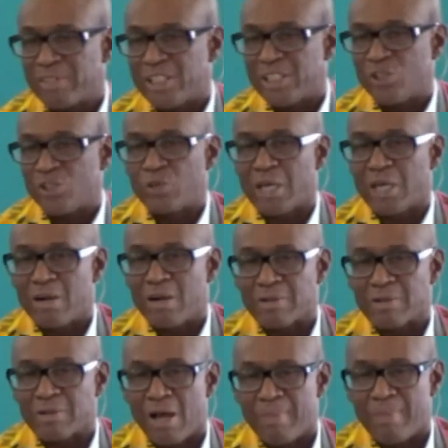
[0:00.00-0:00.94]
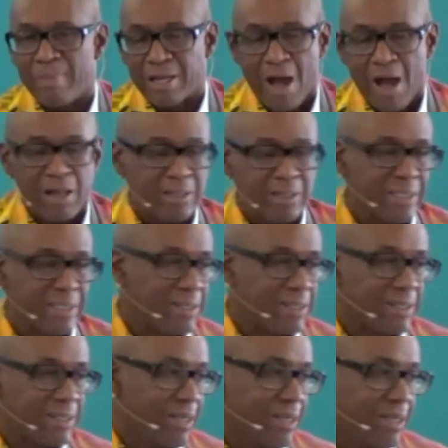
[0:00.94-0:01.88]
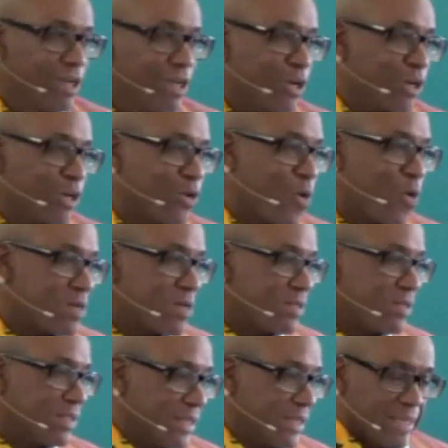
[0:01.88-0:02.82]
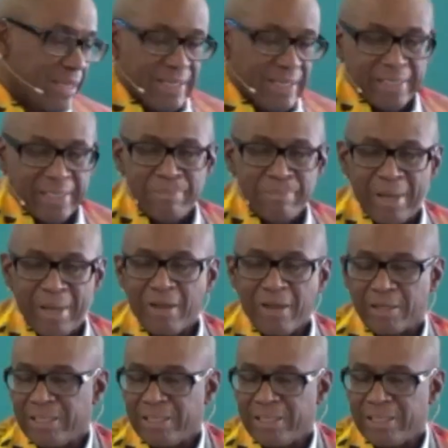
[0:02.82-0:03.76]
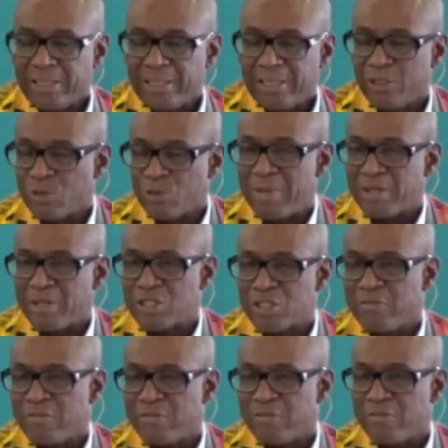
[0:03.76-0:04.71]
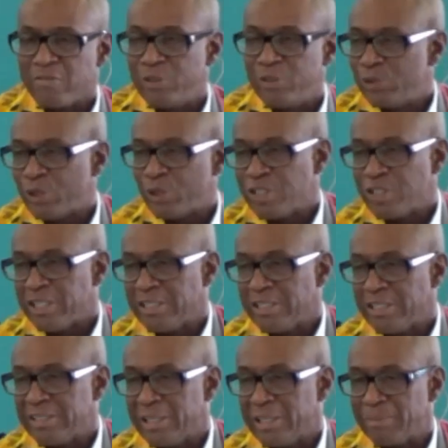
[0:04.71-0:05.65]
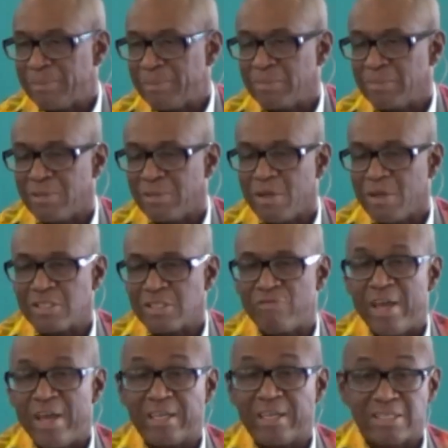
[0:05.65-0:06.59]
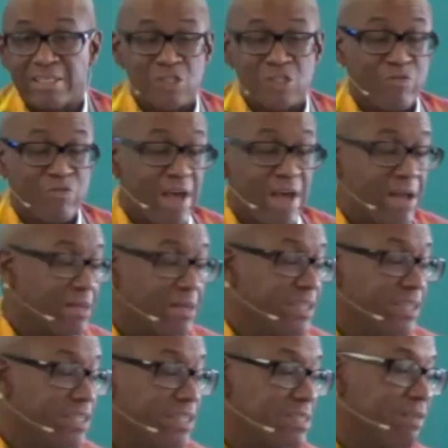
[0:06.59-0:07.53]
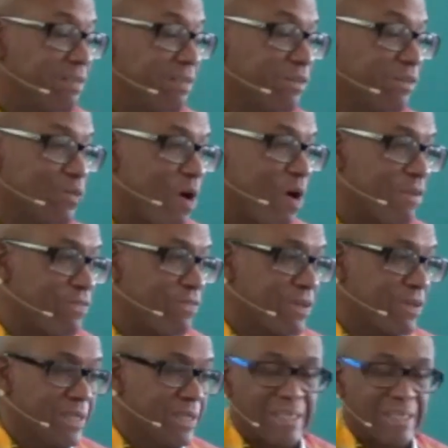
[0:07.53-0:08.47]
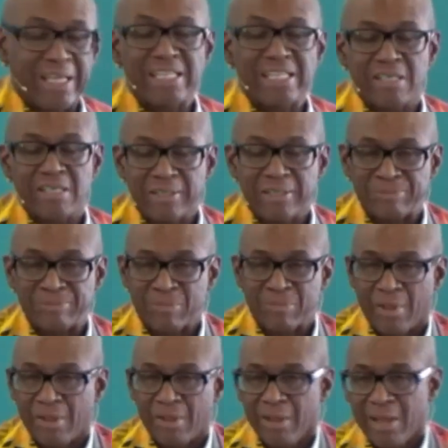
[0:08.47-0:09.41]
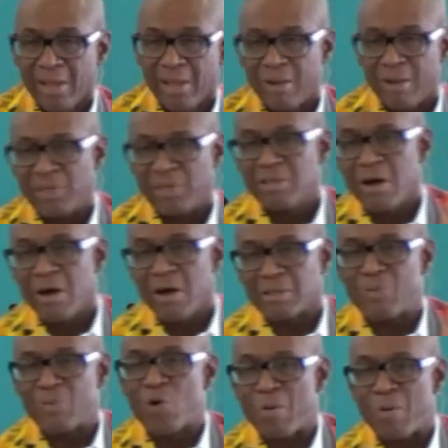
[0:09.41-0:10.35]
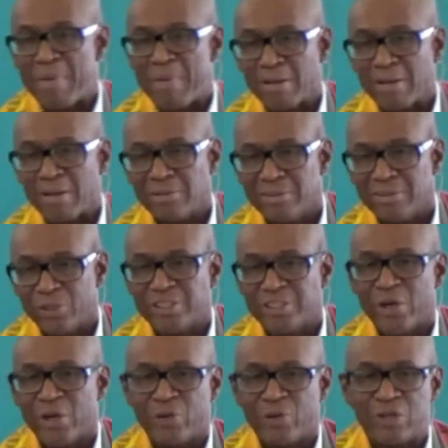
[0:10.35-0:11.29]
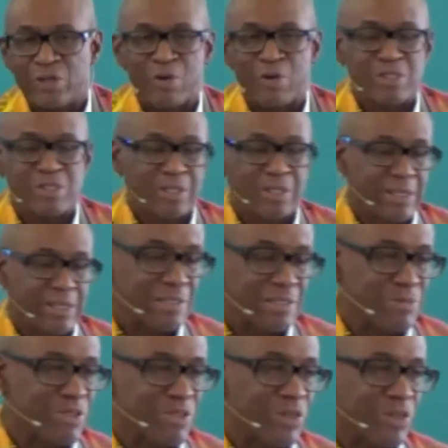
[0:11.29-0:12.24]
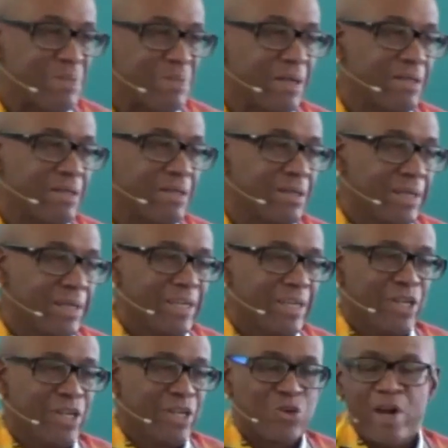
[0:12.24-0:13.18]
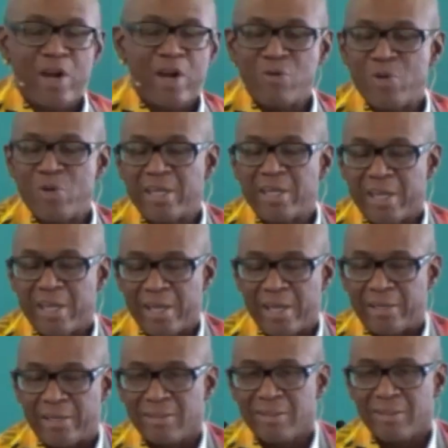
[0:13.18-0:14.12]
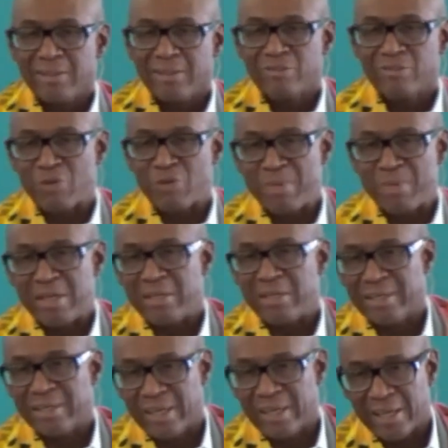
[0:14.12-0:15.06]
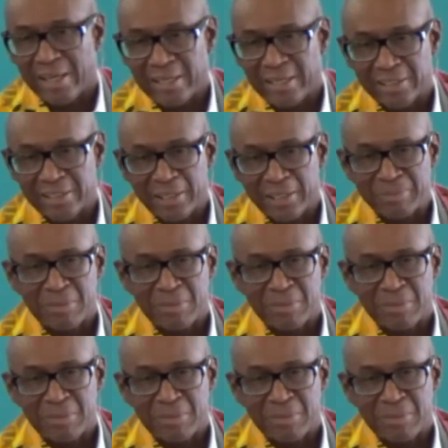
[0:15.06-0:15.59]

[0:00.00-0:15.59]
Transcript: with my colleague, Gordon Bailey, who's the minister of UU Church in Las Vegas, Nevada, and his lovely wife, Lisa. And we talked more about Unitarian Universalism. it's been a great weekend for me, and I'm